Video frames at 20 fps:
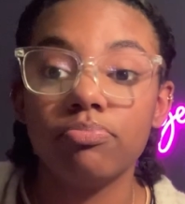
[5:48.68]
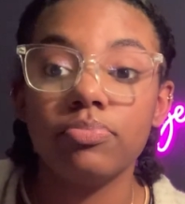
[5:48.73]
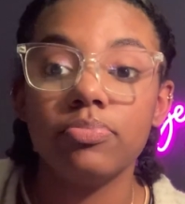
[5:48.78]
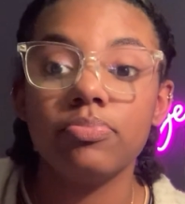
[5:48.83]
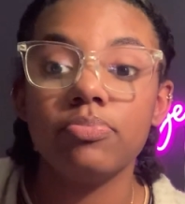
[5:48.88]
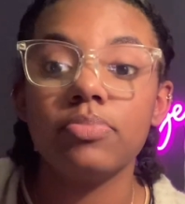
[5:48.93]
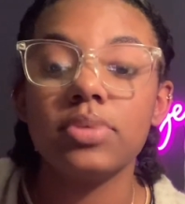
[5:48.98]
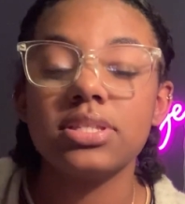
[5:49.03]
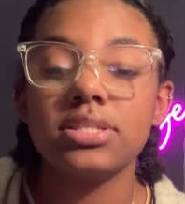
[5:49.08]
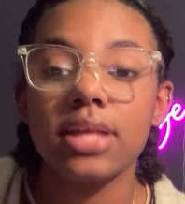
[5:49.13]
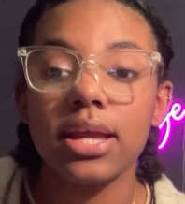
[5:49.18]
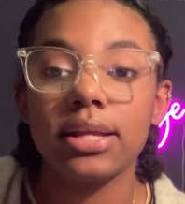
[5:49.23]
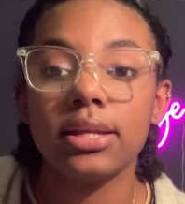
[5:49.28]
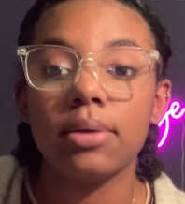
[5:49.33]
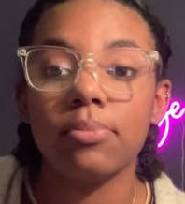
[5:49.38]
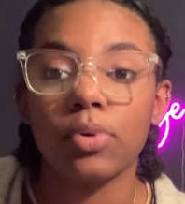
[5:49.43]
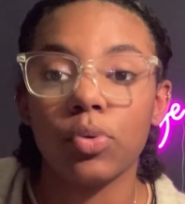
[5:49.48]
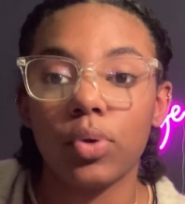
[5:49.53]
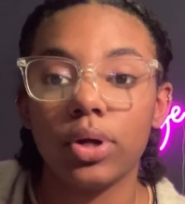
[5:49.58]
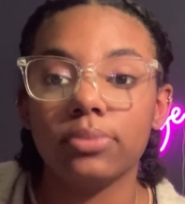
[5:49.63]
mistake
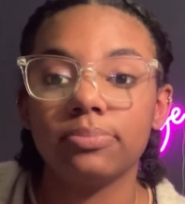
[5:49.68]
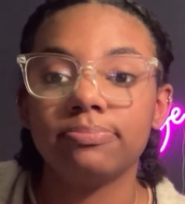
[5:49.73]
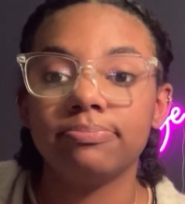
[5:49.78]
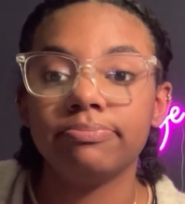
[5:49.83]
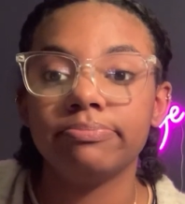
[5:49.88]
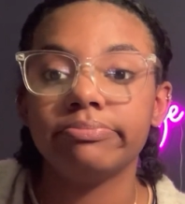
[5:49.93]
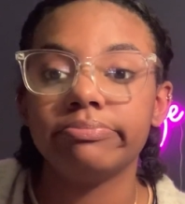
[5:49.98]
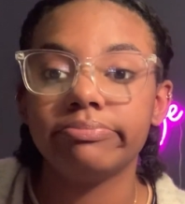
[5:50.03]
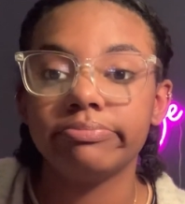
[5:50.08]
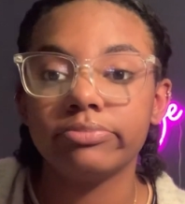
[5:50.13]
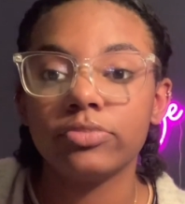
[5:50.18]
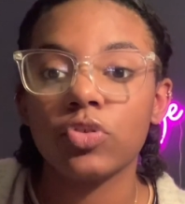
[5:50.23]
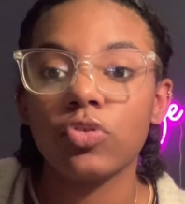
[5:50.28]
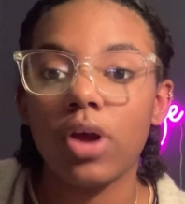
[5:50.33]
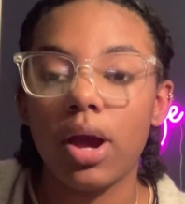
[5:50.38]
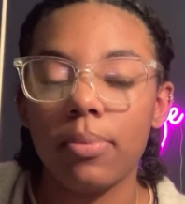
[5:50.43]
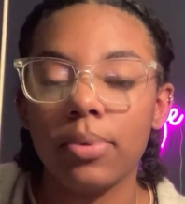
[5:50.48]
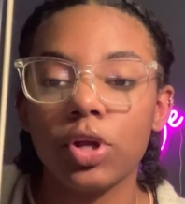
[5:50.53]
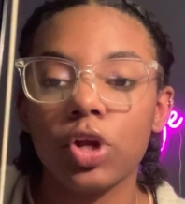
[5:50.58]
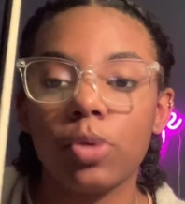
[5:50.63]
number 1,
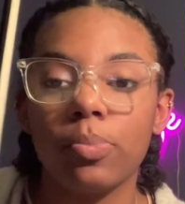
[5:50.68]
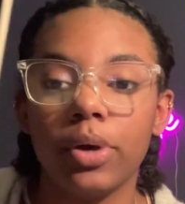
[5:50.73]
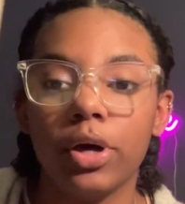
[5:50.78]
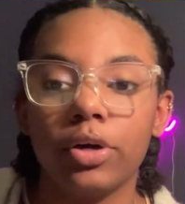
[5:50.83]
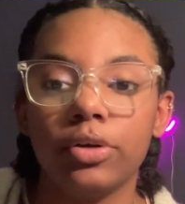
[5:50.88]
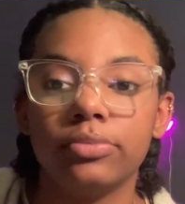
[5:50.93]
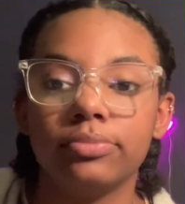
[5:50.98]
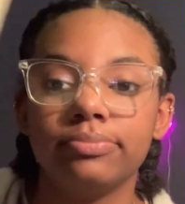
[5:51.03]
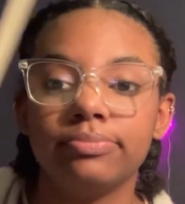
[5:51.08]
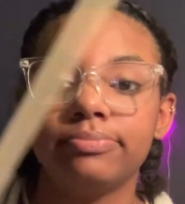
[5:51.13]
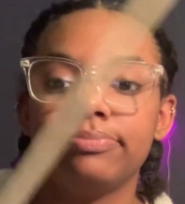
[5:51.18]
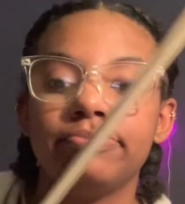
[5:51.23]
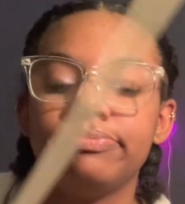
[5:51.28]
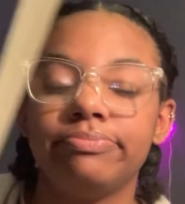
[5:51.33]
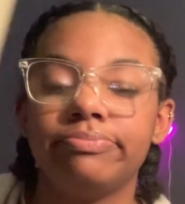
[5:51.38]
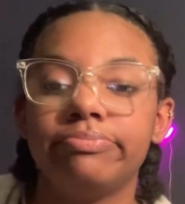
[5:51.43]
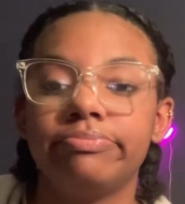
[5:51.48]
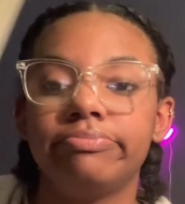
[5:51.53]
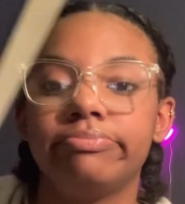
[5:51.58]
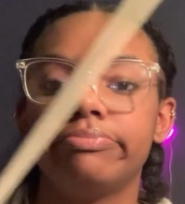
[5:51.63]
grabbing your bow
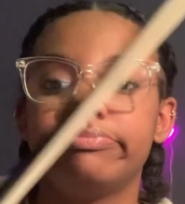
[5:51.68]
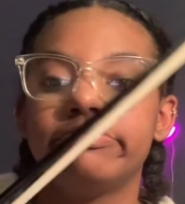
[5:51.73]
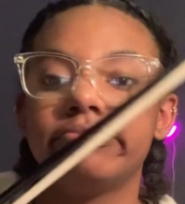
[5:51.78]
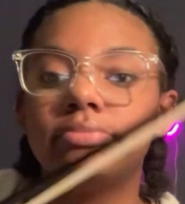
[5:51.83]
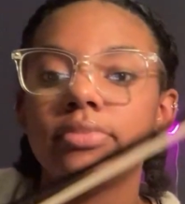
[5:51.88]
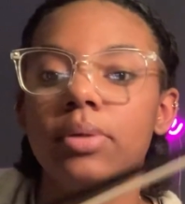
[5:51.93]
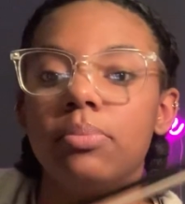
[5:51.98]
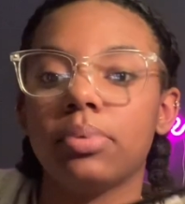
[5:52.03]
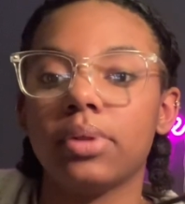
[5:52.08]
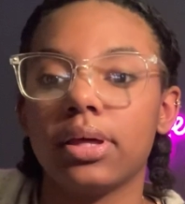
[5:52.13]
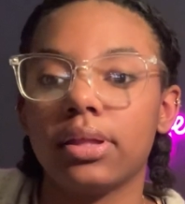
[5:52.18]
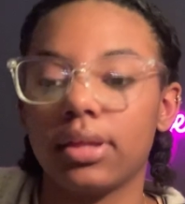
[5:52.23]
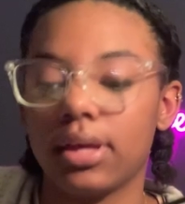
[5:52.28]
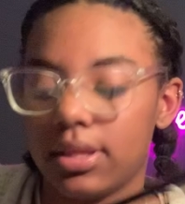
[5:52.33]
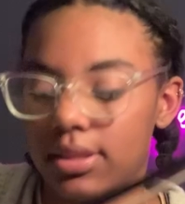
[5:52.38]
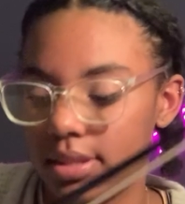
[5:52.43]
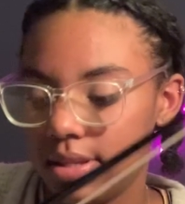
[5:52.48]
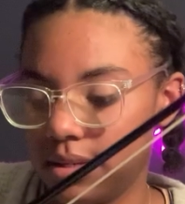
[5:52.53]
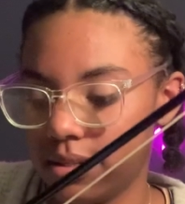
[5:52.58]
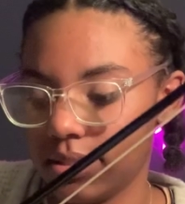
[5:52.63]
and playing
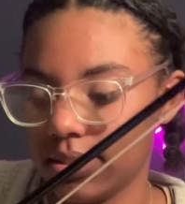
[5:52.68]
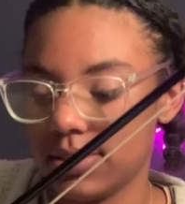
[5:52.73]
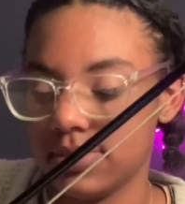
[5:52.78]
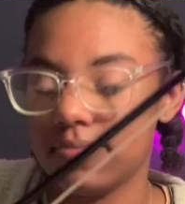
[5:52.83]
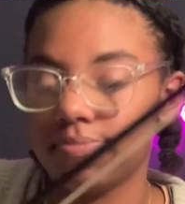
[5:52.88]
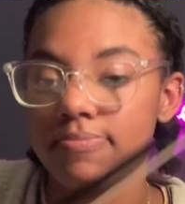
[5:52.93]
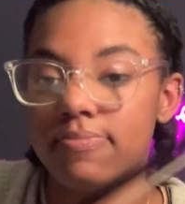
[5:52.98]
like this.